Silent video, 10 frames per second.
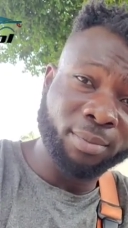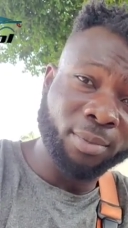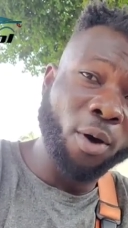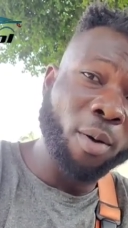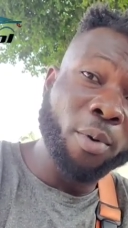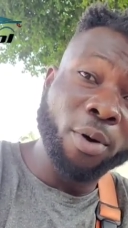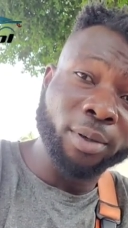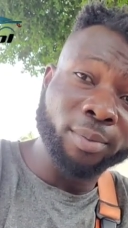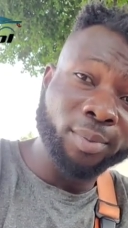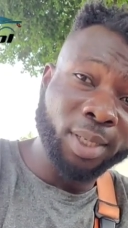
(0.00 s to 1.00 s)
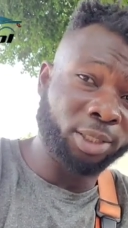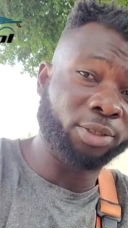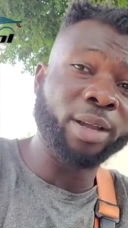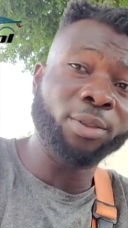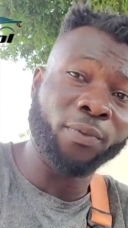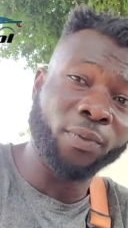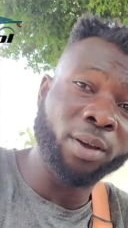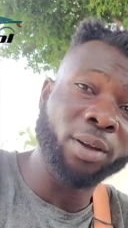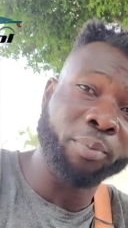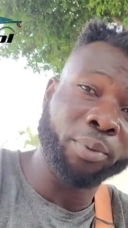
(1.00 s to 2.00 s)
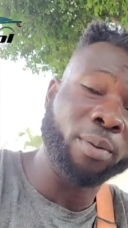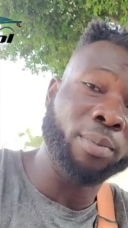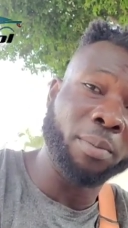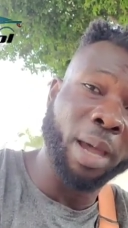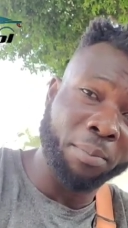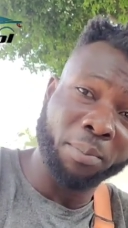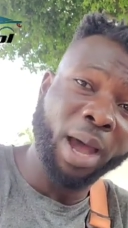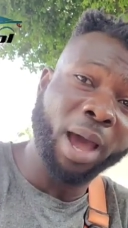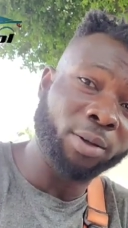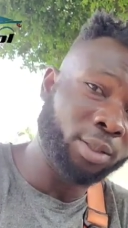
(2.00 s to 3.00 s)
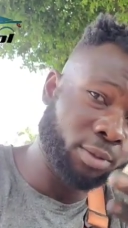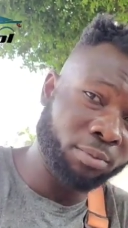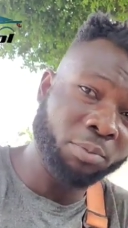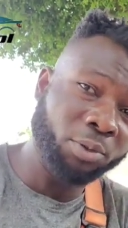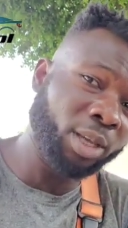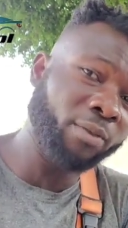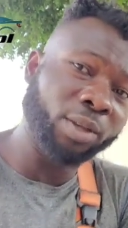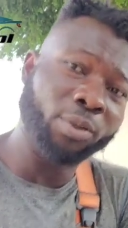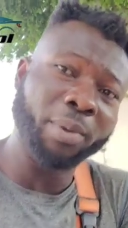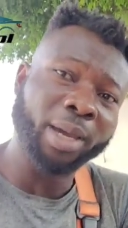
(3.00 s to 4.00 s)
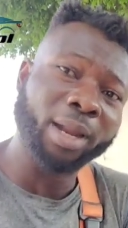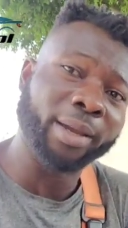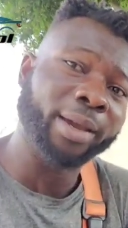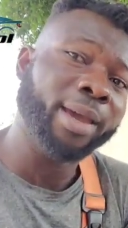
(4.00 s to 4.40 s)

or more in trying to figure the problem out, giving it to a mechanic.